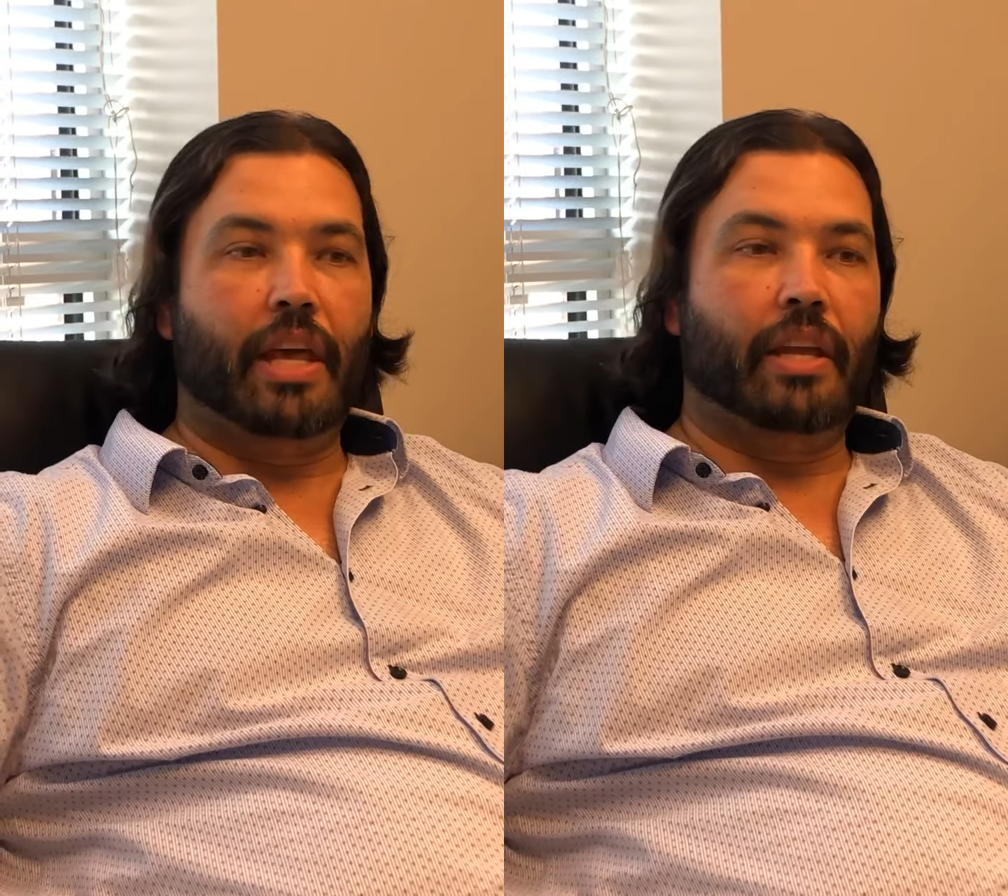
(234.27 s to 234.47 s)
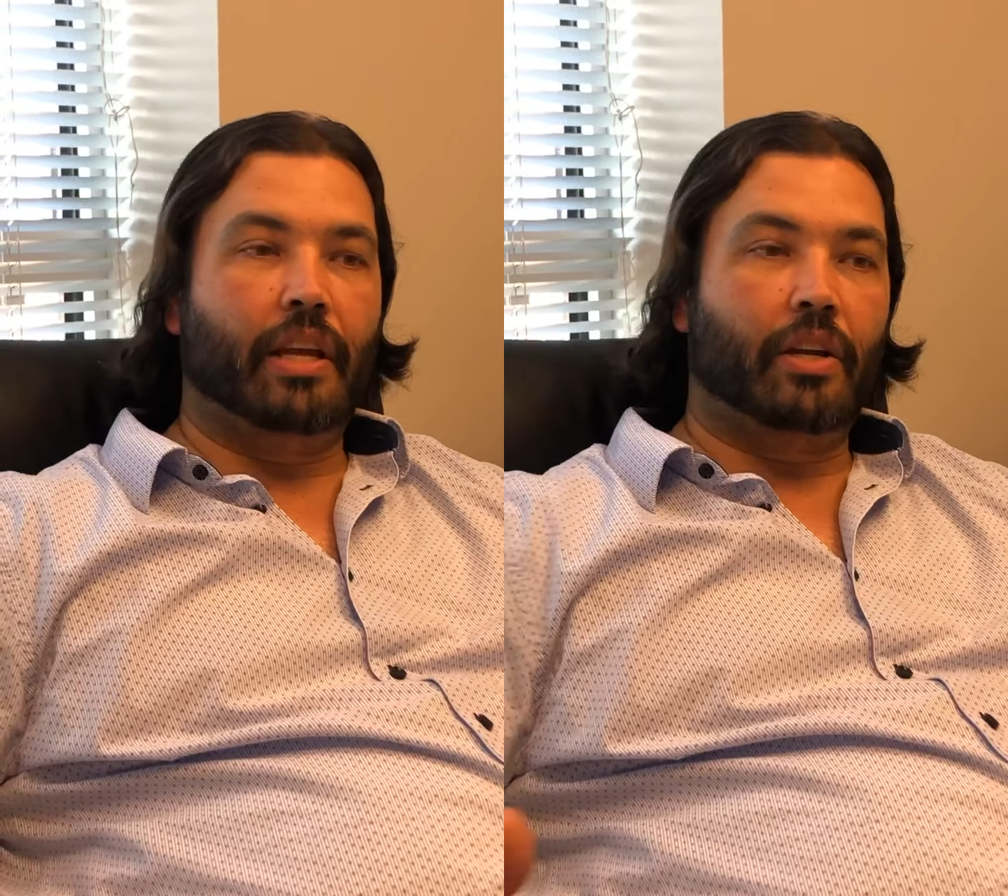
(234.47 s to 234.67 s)

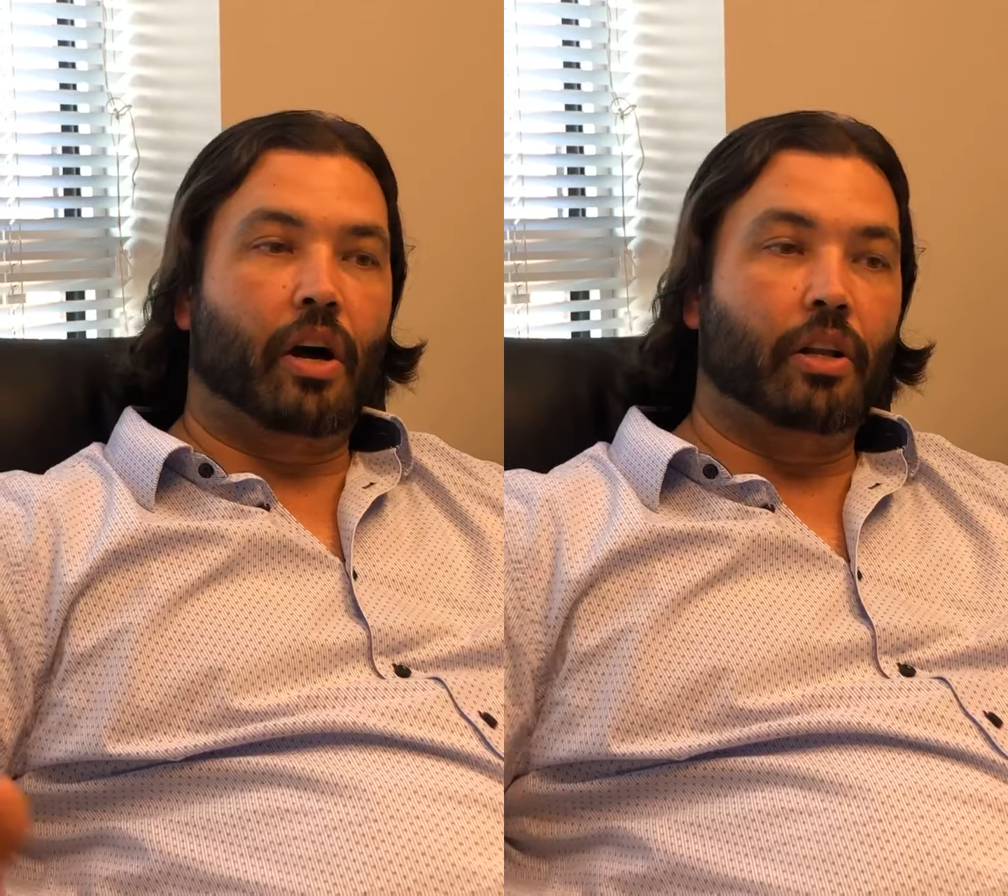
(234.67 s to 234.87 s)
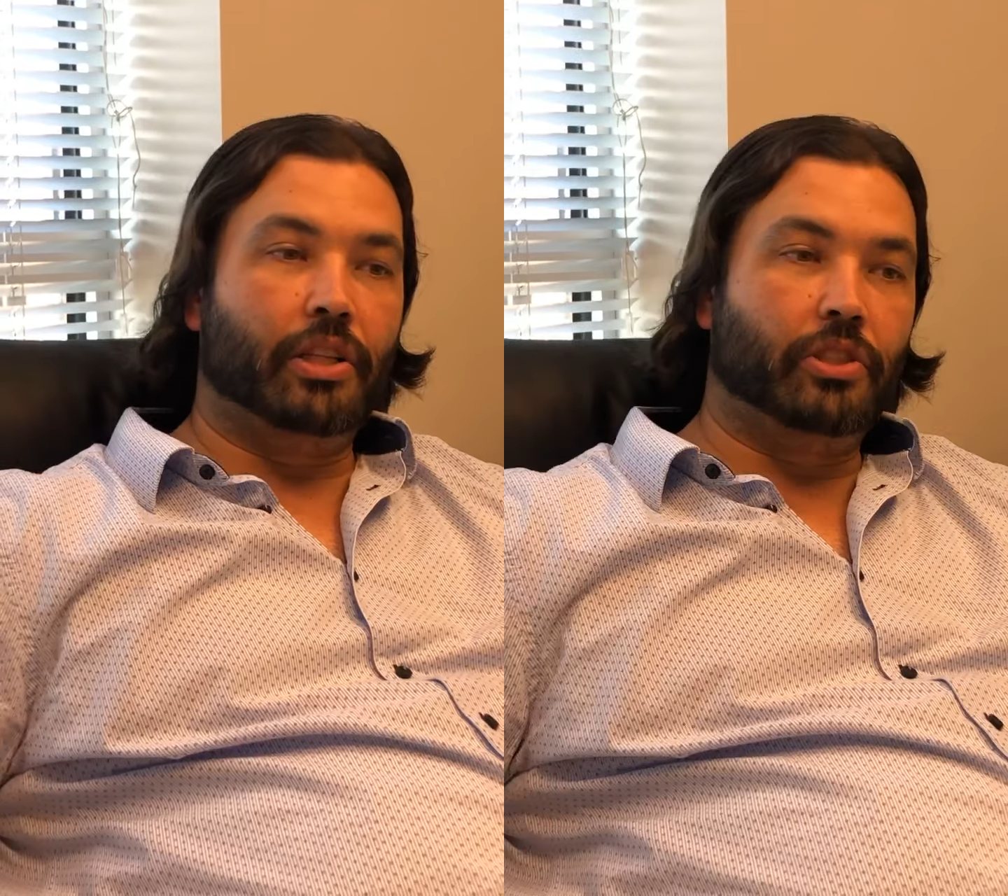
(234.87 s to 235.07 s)
then in
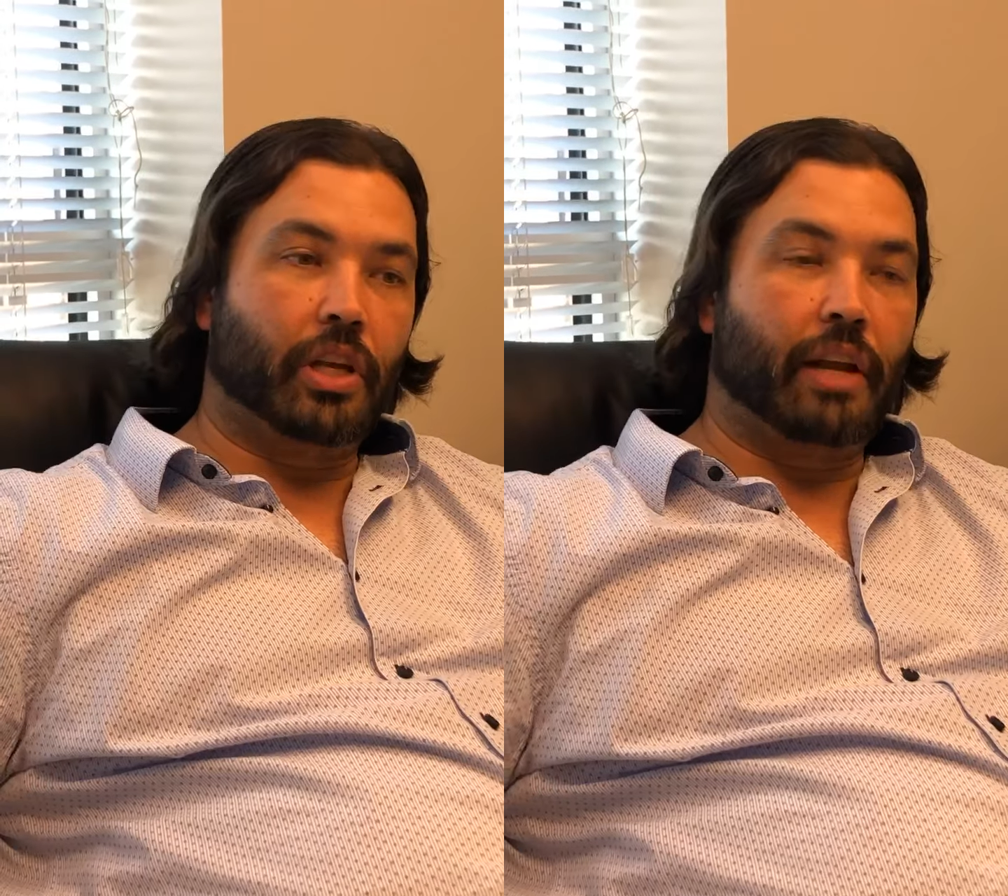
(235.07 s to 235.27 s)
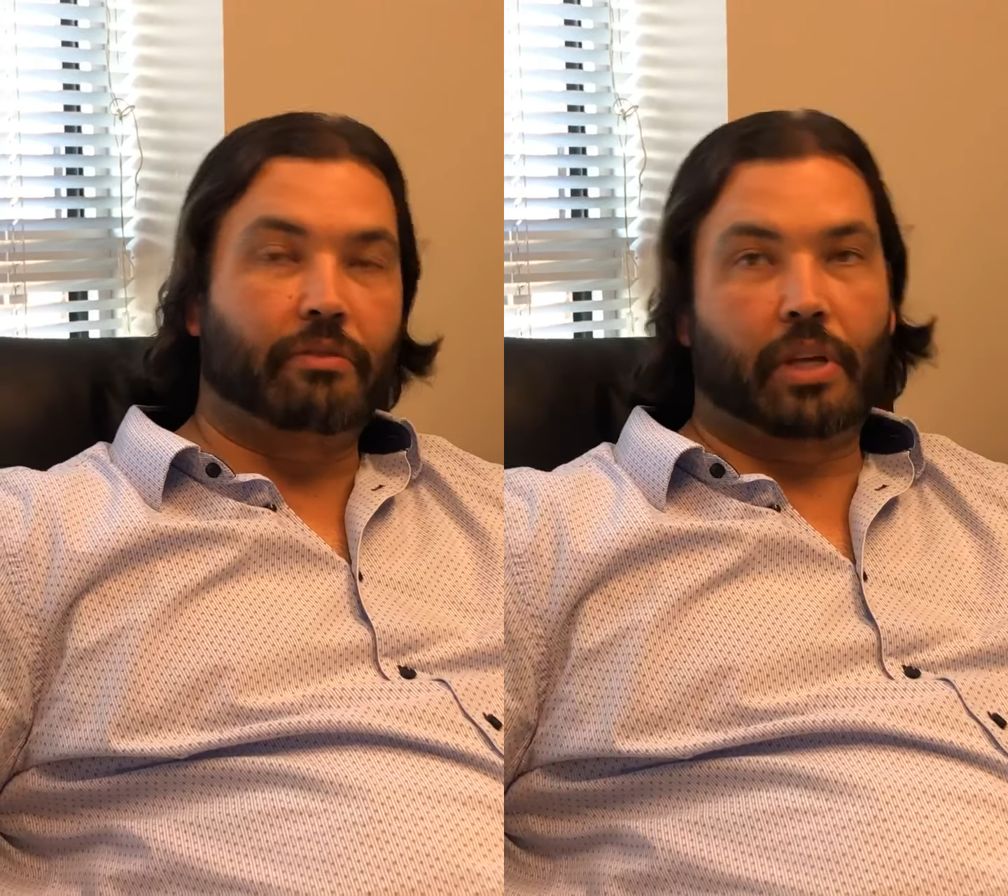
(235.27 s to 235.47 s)
college, you're gonna
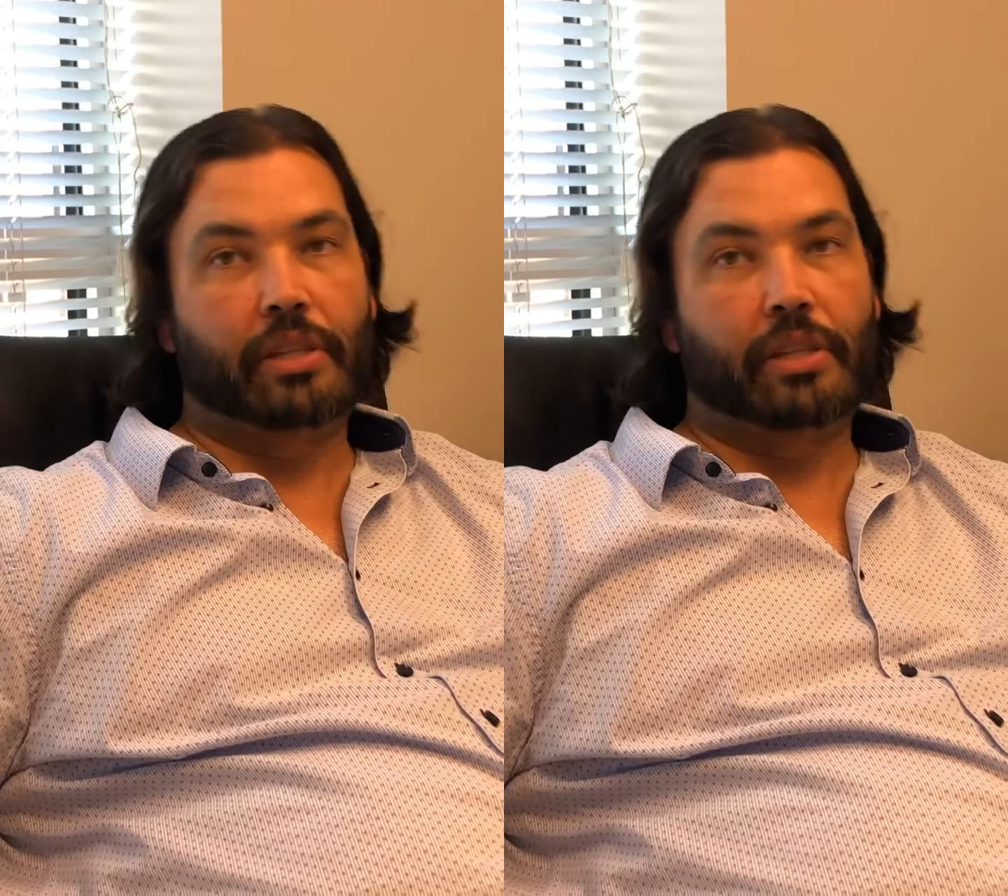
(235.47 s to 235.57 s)
have to get